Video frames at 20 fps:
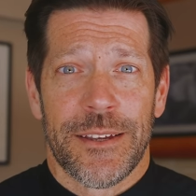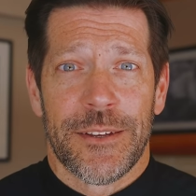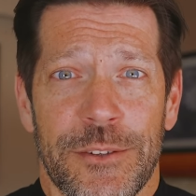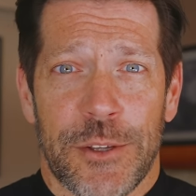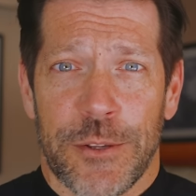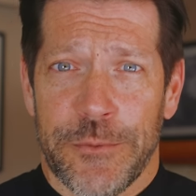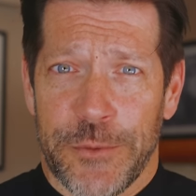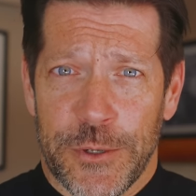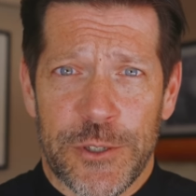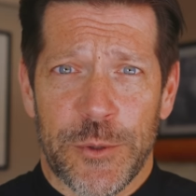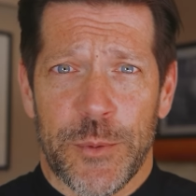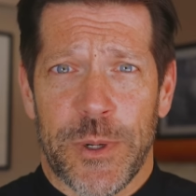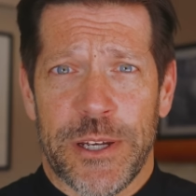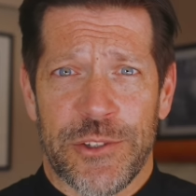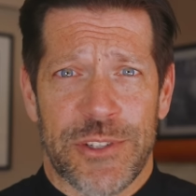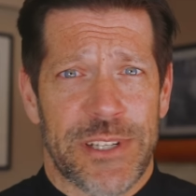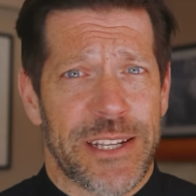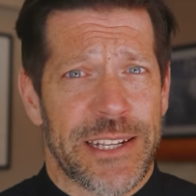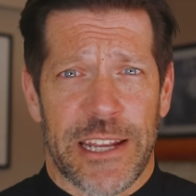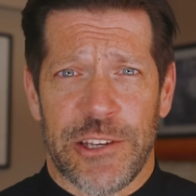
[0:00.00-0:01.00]
So the first
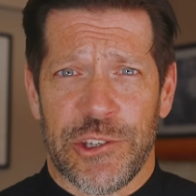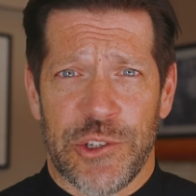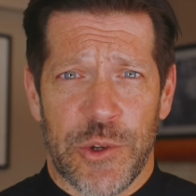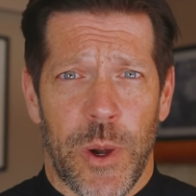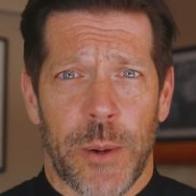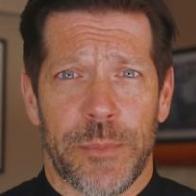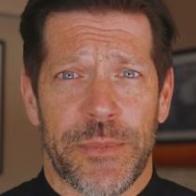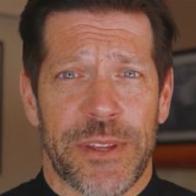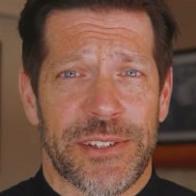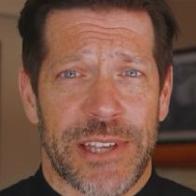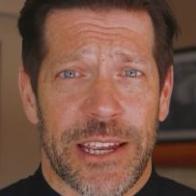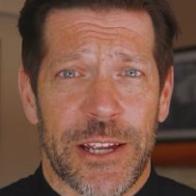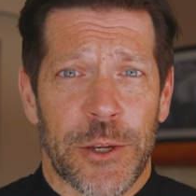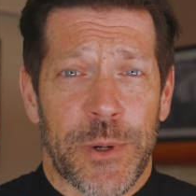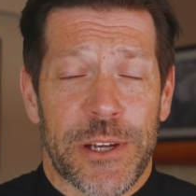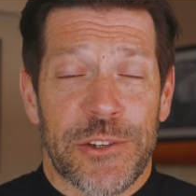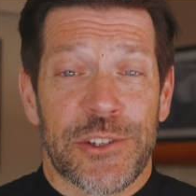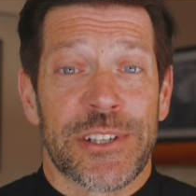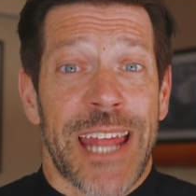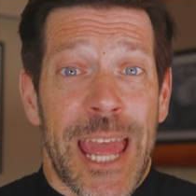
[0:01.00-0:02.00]
question, did I show up? The second
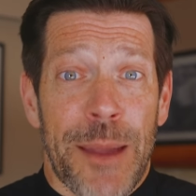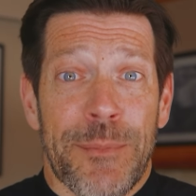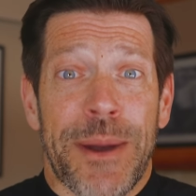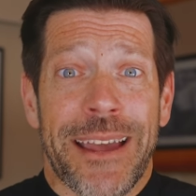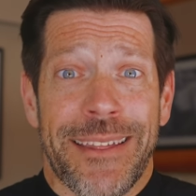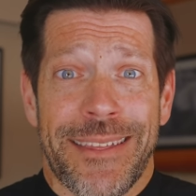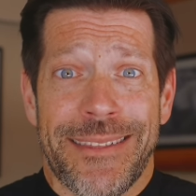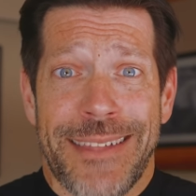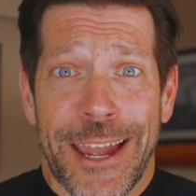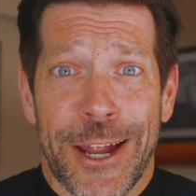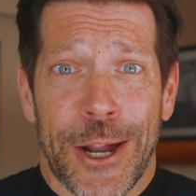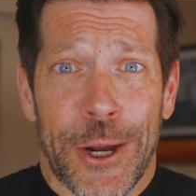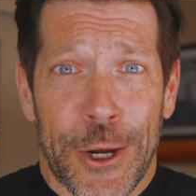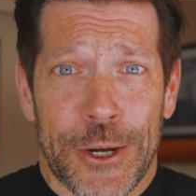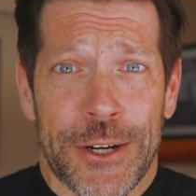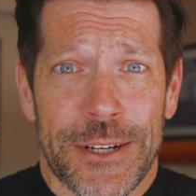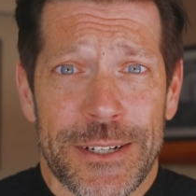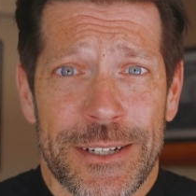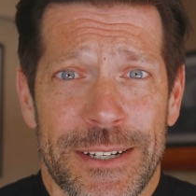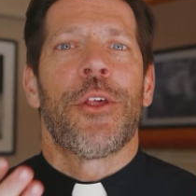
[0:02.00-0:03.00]
question, am I
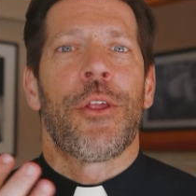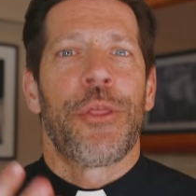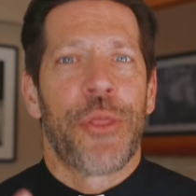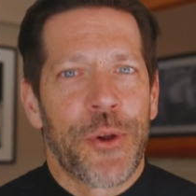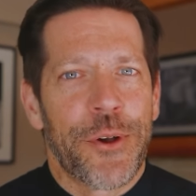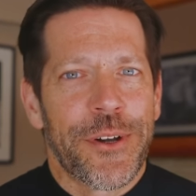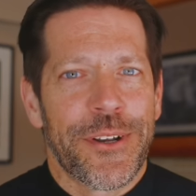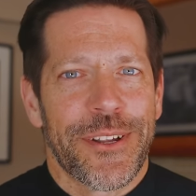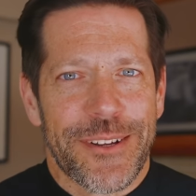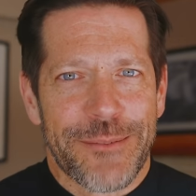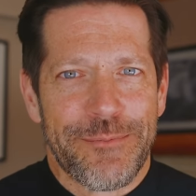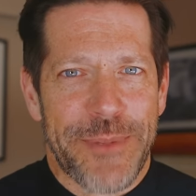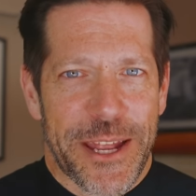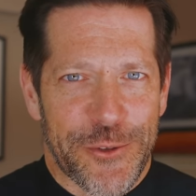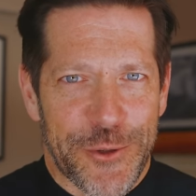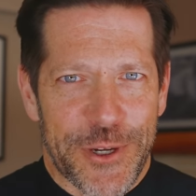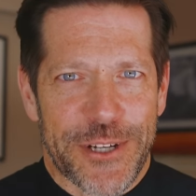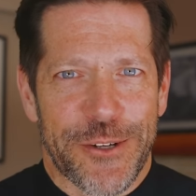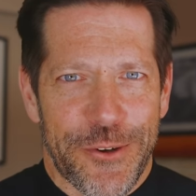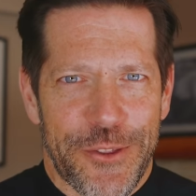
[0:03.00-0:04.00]
there? The third
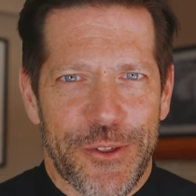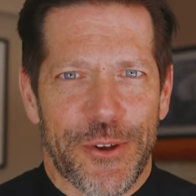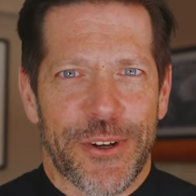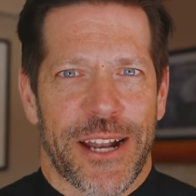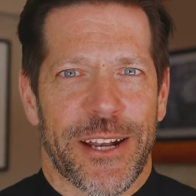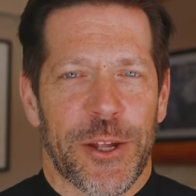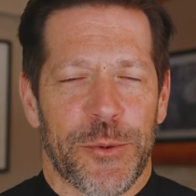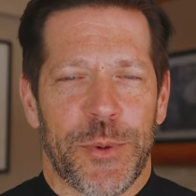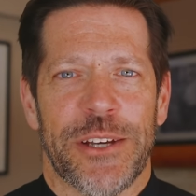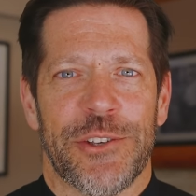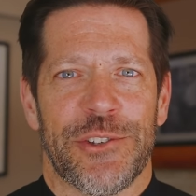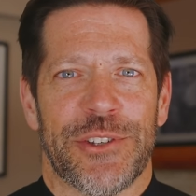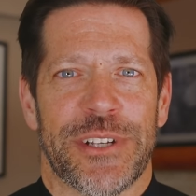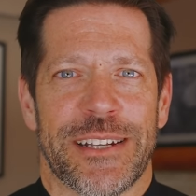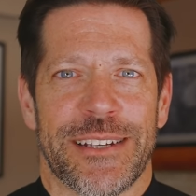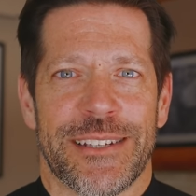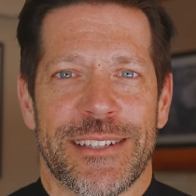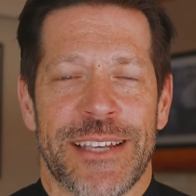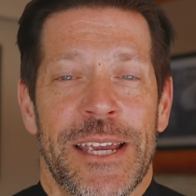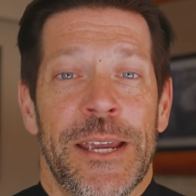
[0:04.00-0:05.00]
metric or third kind of
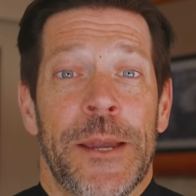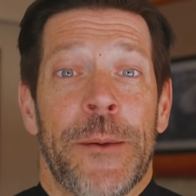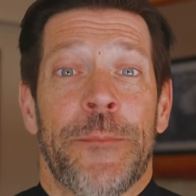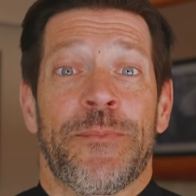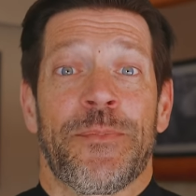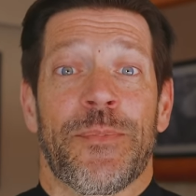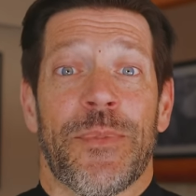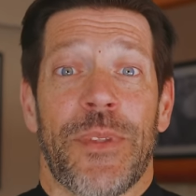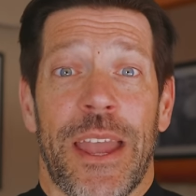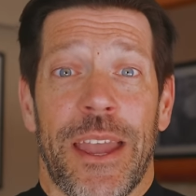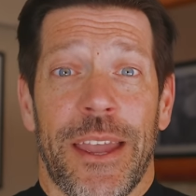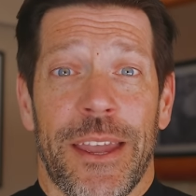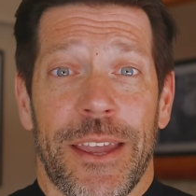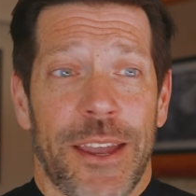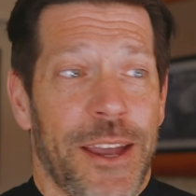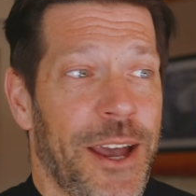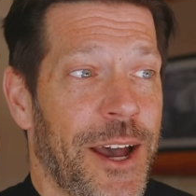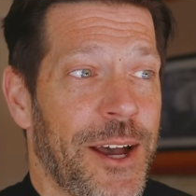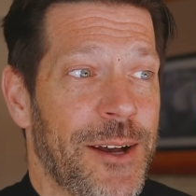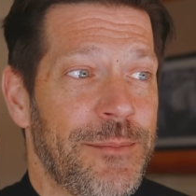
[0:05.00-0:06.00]
question is
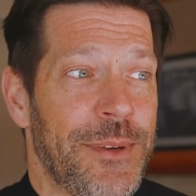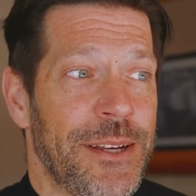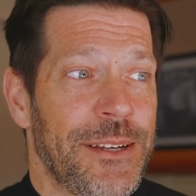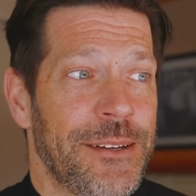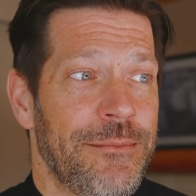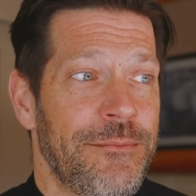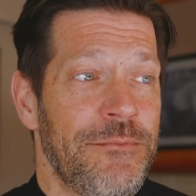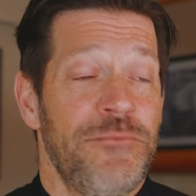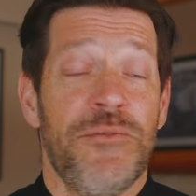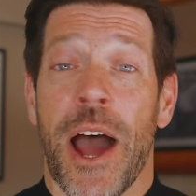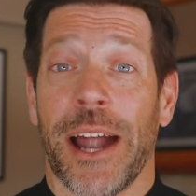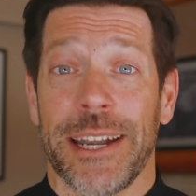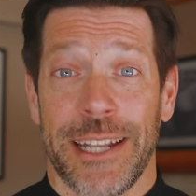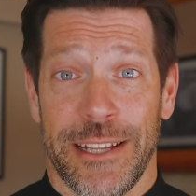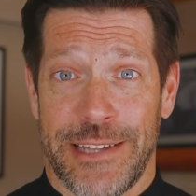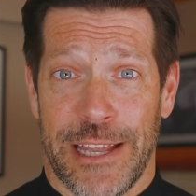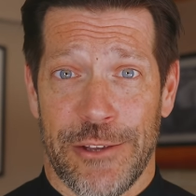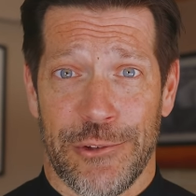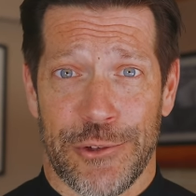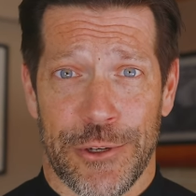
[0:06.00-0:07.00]
um,
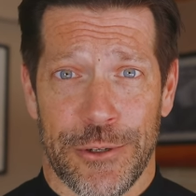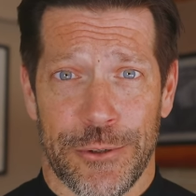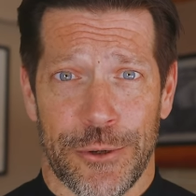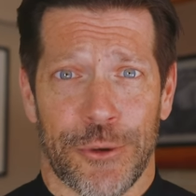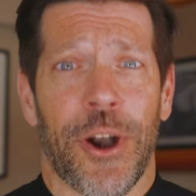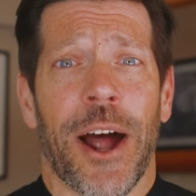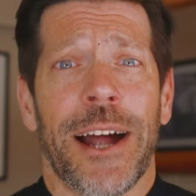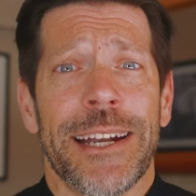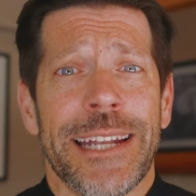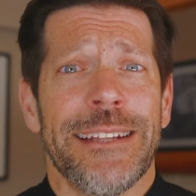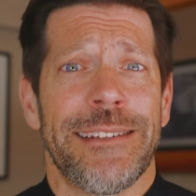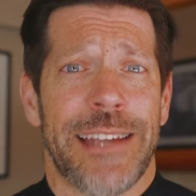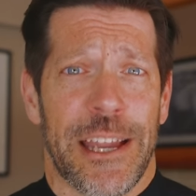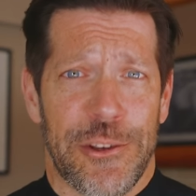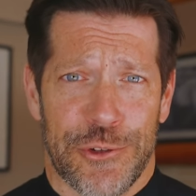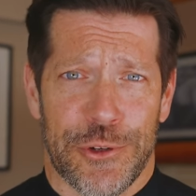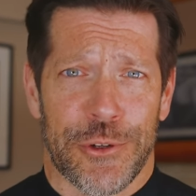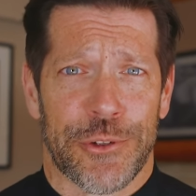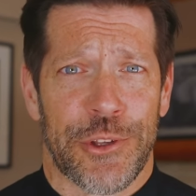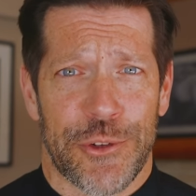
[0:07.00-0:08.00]
non-intentional or
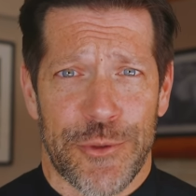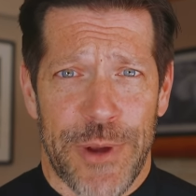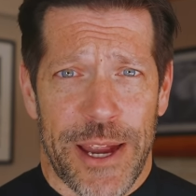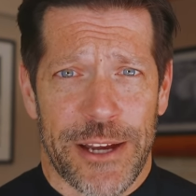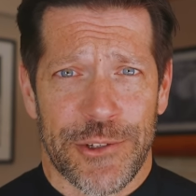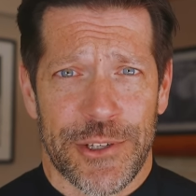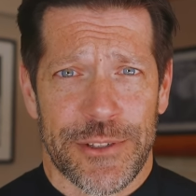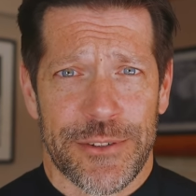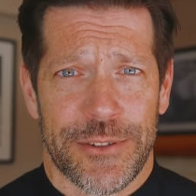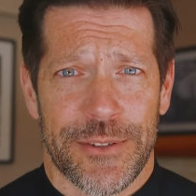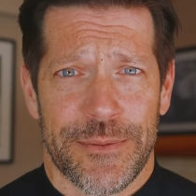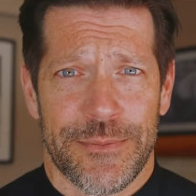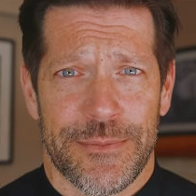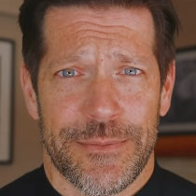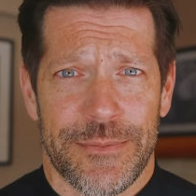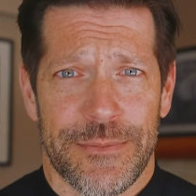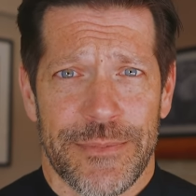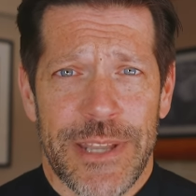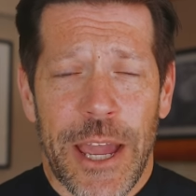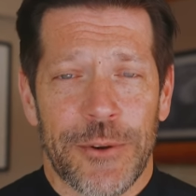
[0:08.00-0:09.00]
unintentional distractions.
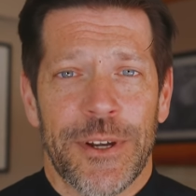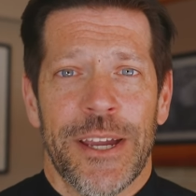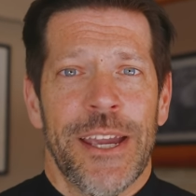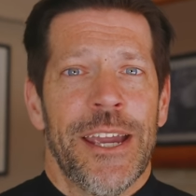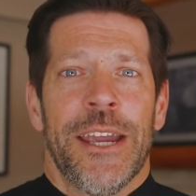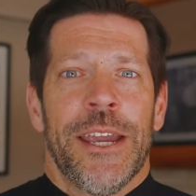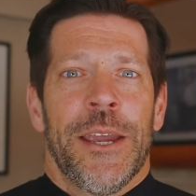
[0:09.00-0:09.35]
Now,